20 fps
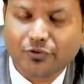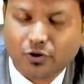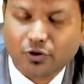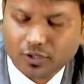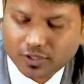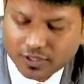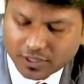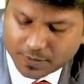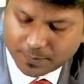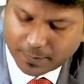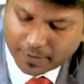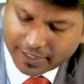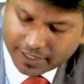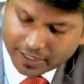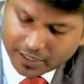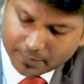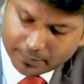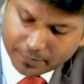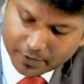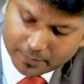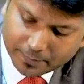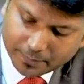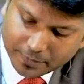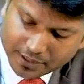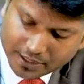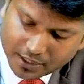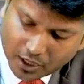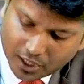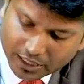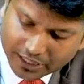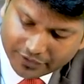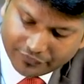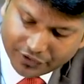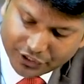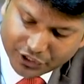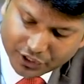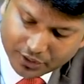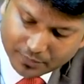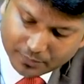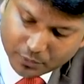for this particular purpose,
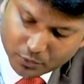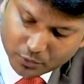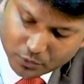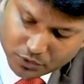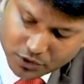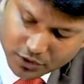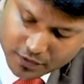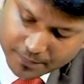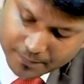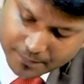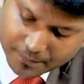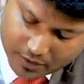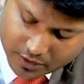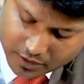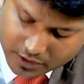artificial brews.